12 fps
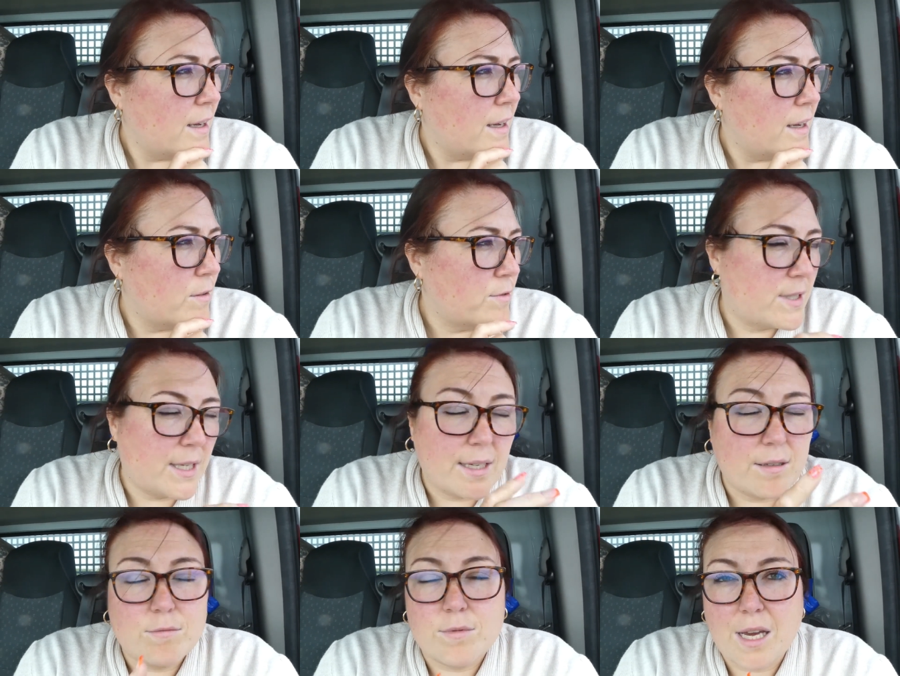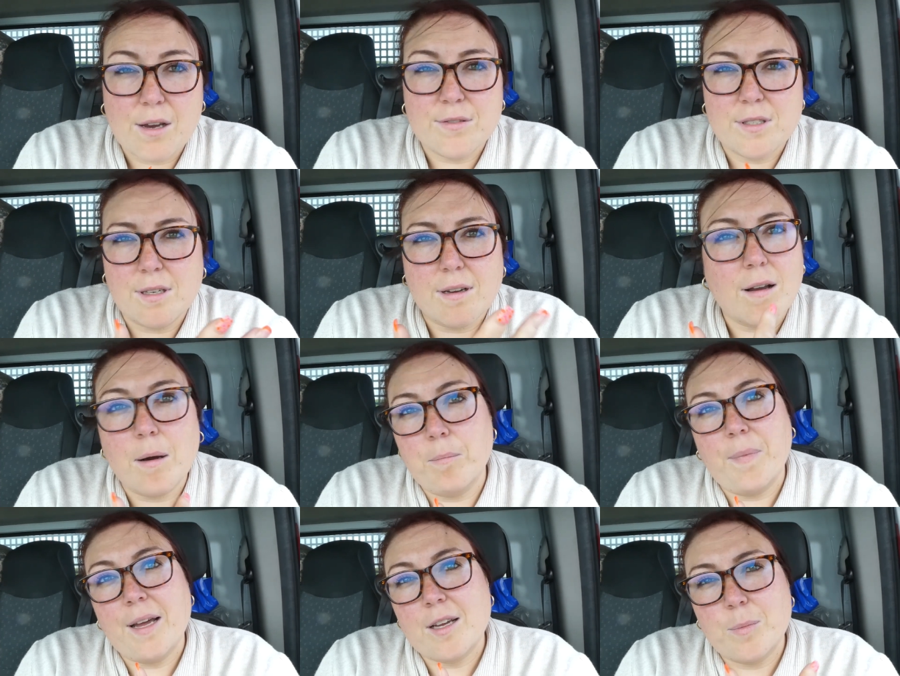Uh, obviously, you have to
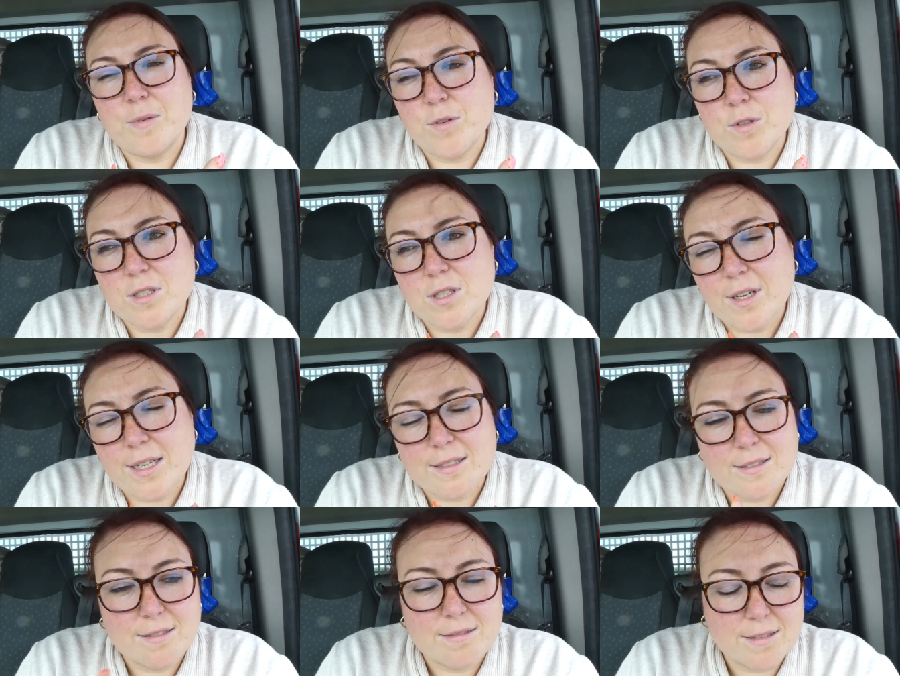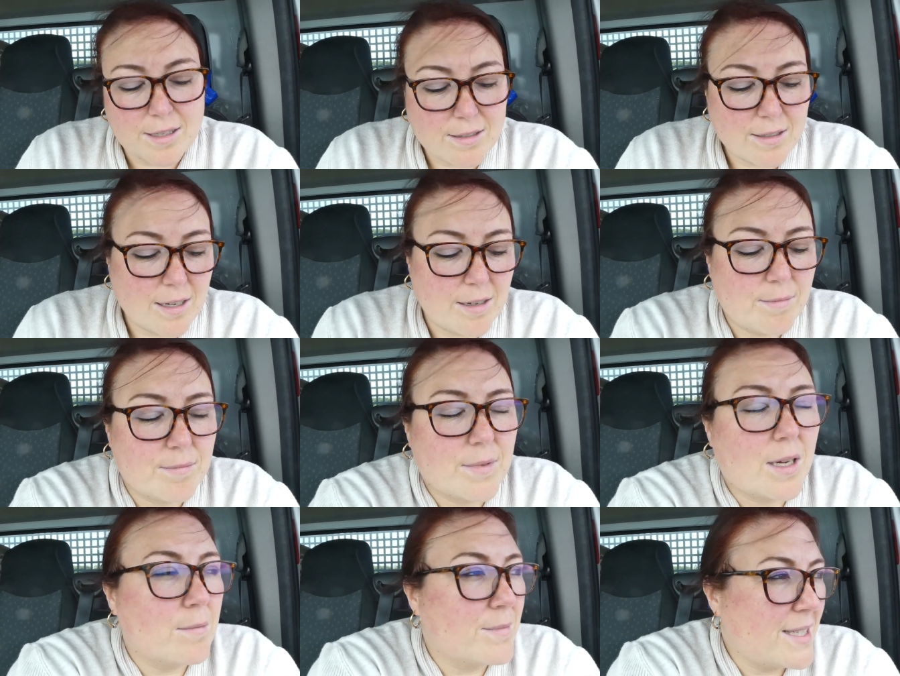come back before the tide um,
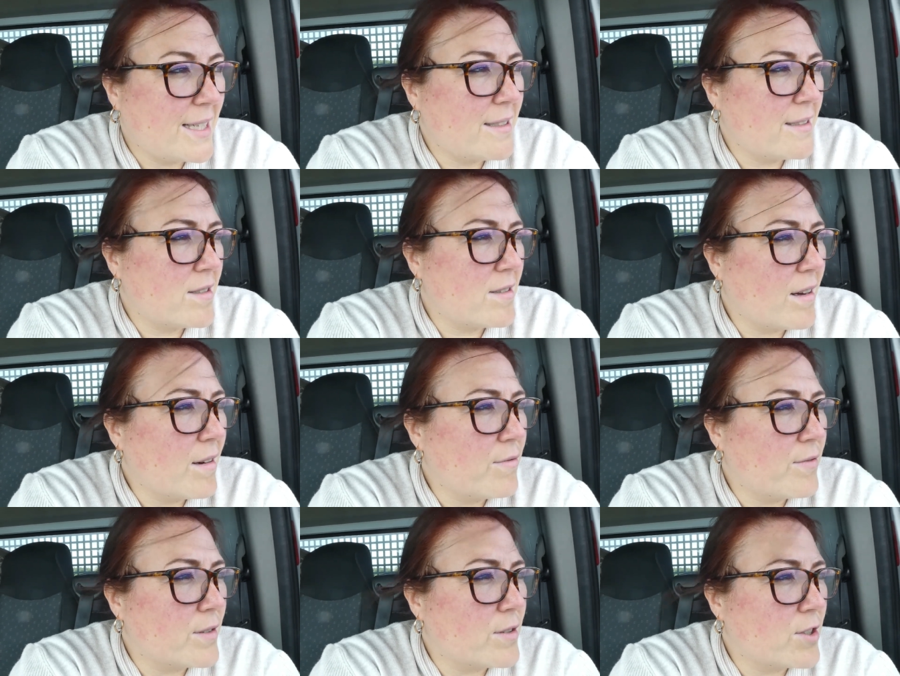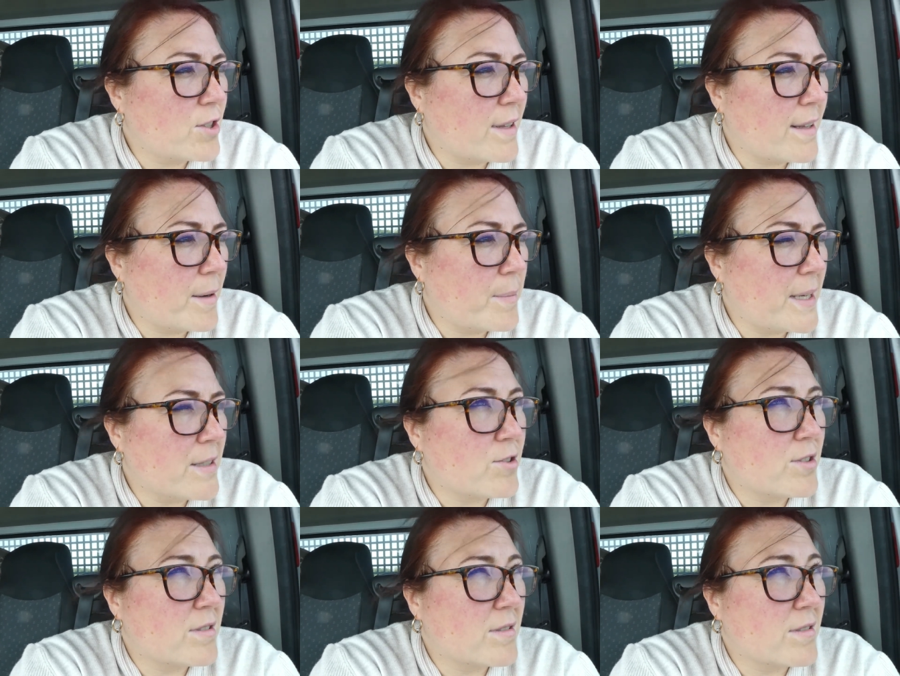comes in and stuff. Oh, shut that a bit
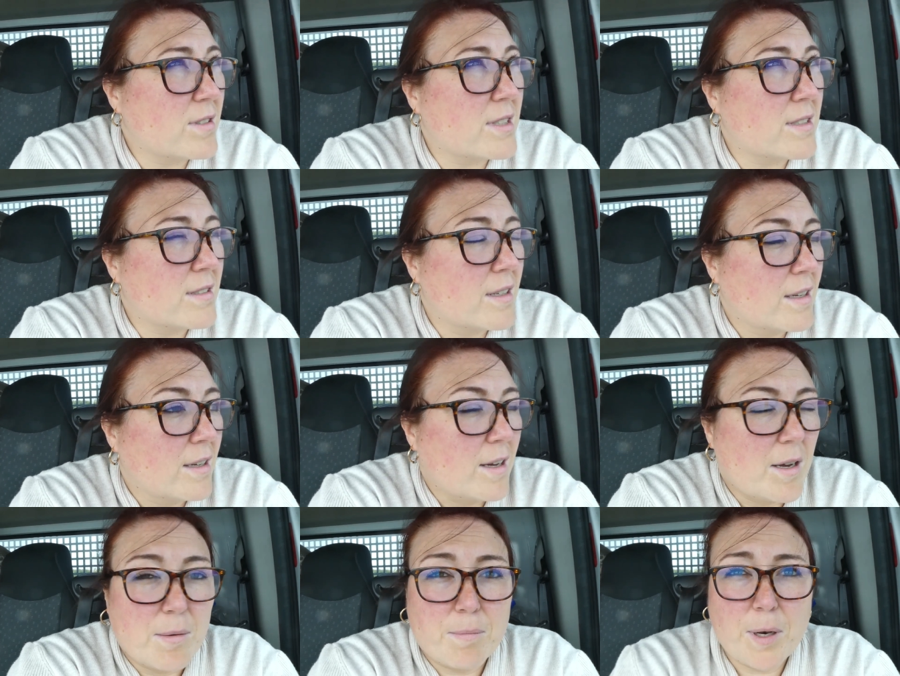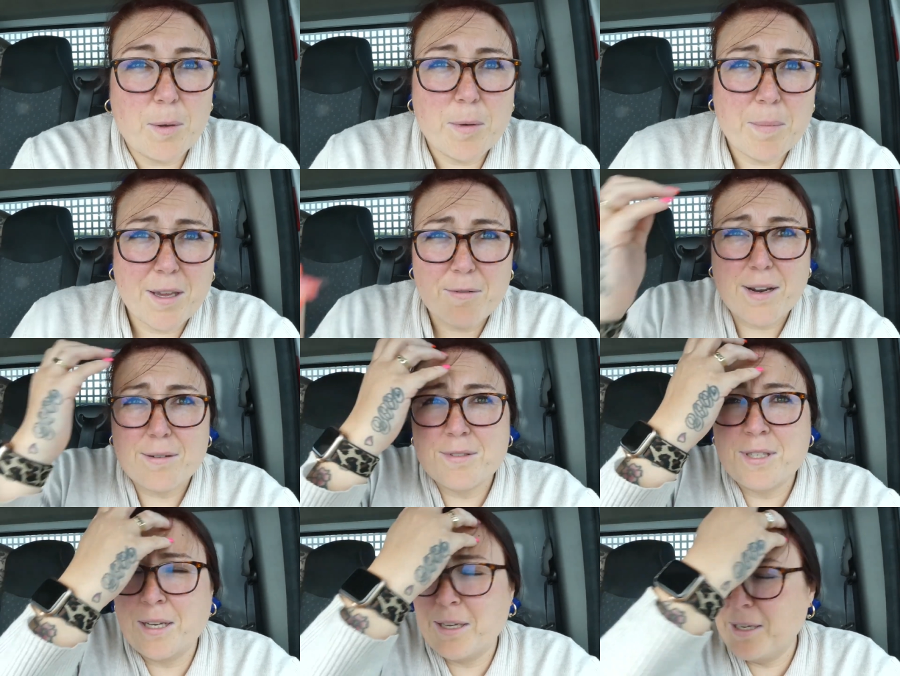just because it's blowing me around.